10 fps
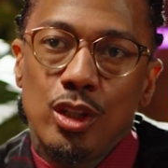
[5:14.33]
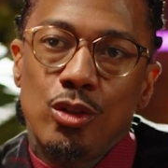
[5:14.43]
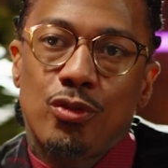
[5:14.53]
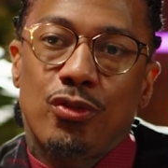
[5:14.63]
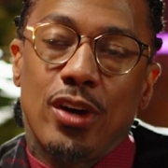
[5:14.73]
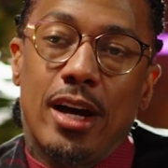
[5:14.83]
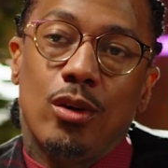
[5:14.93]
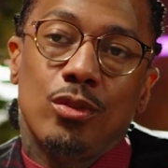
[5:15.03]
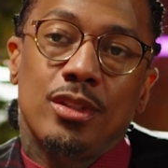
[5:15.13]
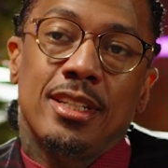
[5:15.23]
You
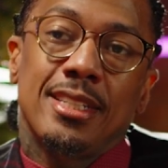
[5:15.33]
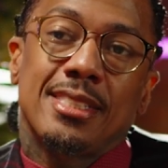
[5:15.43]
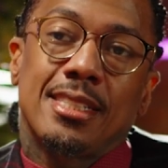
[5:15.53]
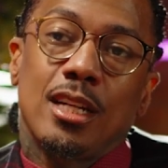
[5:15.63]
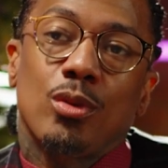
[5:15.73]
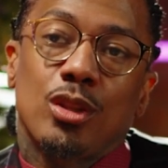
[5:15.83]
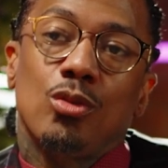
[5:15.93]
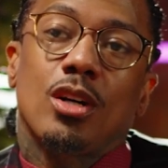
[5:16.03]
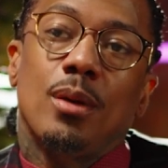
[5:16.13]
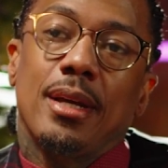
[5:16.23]
found, did it stick with
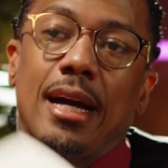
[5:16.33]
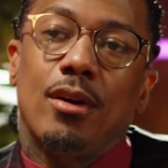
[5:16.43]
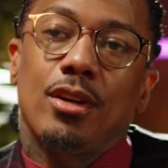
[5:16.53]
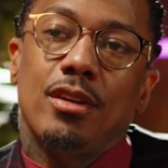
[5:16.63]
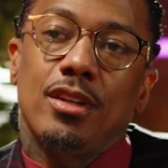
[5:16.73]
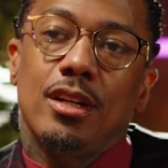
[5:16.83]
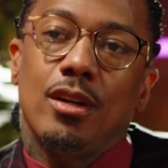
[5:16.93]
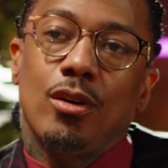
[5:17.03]
you coming out of it,